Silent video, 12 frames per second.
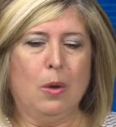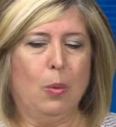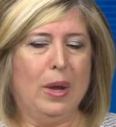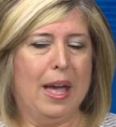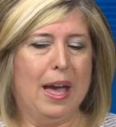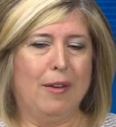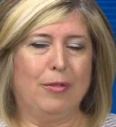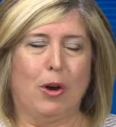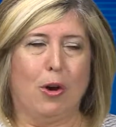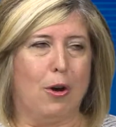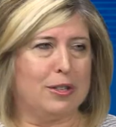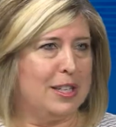We have the
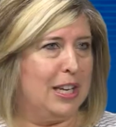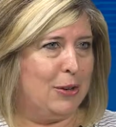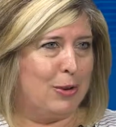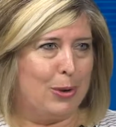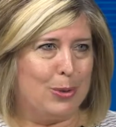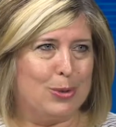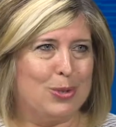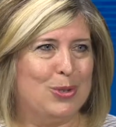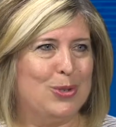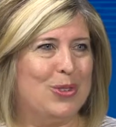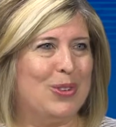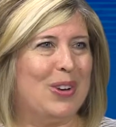Hogs and
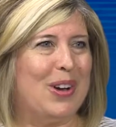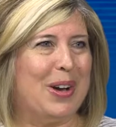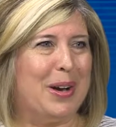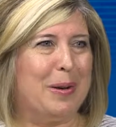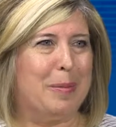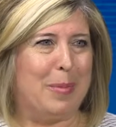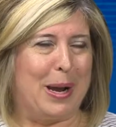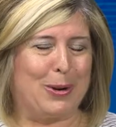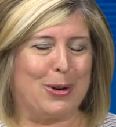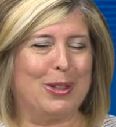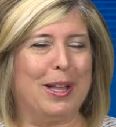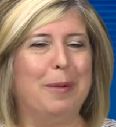Heroes
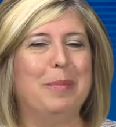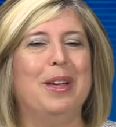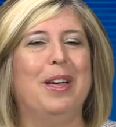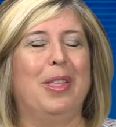Biker Club.